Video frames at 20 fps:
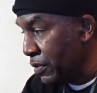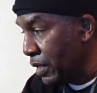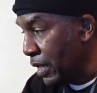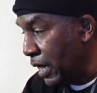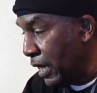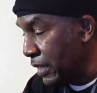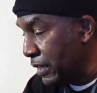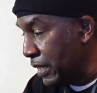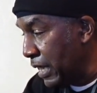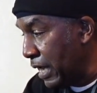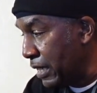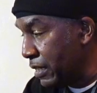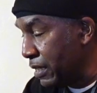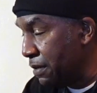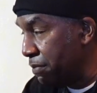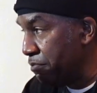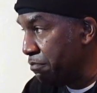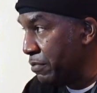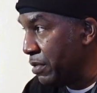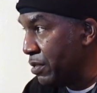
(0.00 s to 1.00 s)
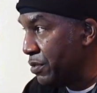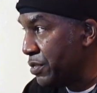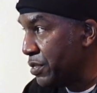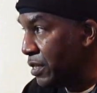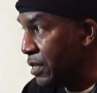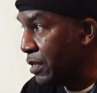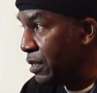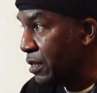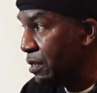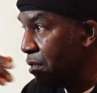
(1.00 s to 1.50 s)
A lot of the
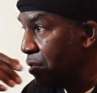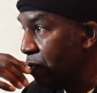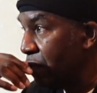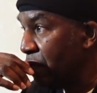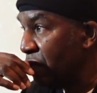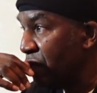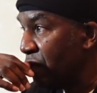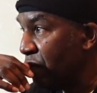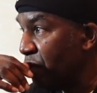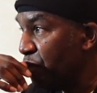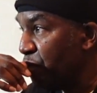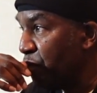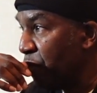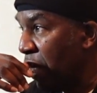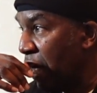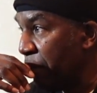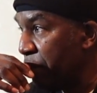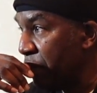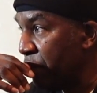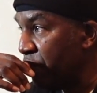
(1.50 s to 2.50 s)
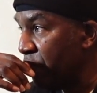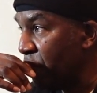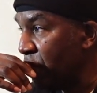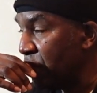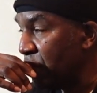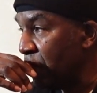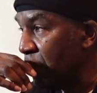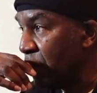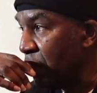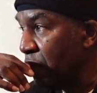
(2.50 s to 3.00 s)
music, popping
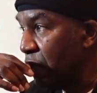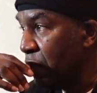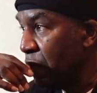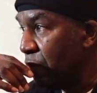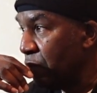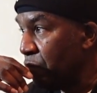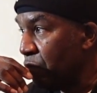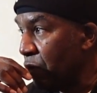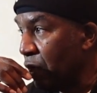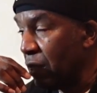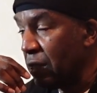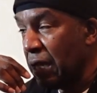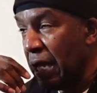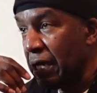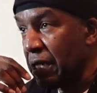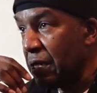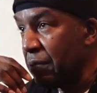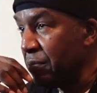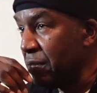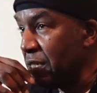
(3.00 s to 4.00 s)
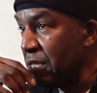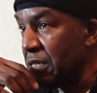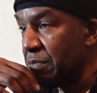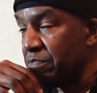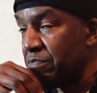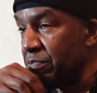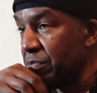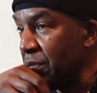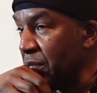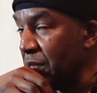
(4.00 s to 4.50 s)
music, a lot of these
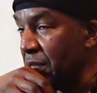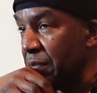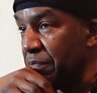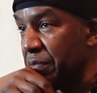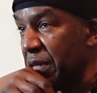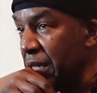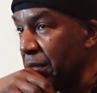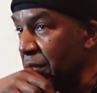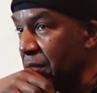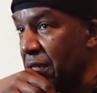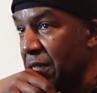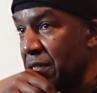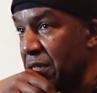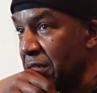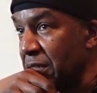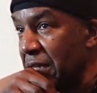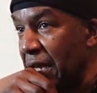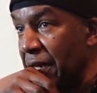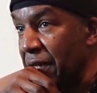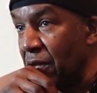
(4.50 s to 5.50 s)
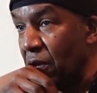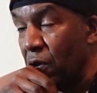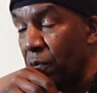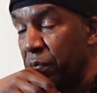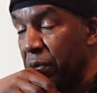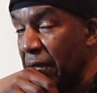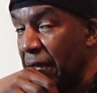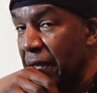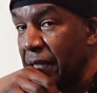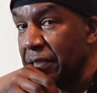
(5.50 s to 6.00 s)
DJs, they don't
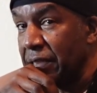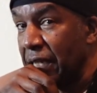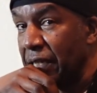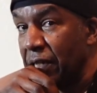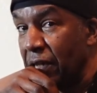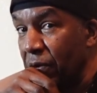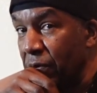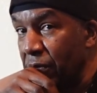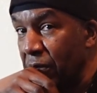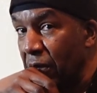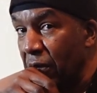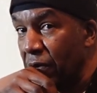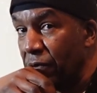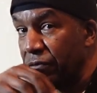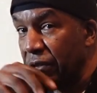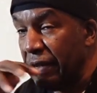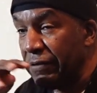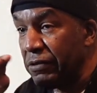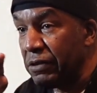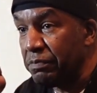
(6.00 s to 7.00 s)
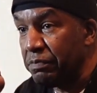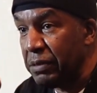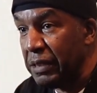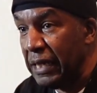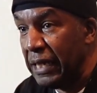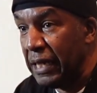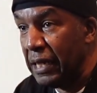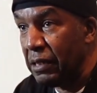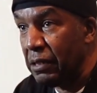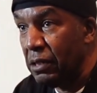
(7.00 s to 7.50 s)
play because they don't know. If they would
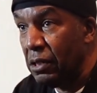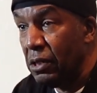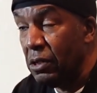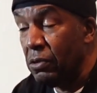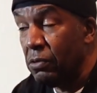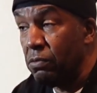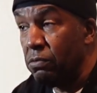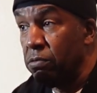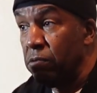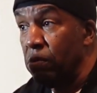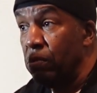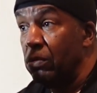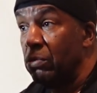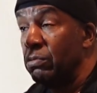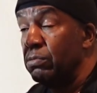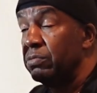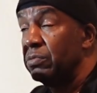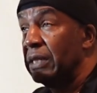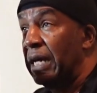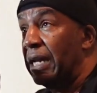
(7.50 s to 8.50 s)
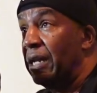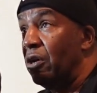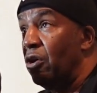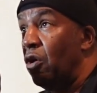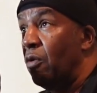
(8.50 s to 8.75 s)
play it, that'll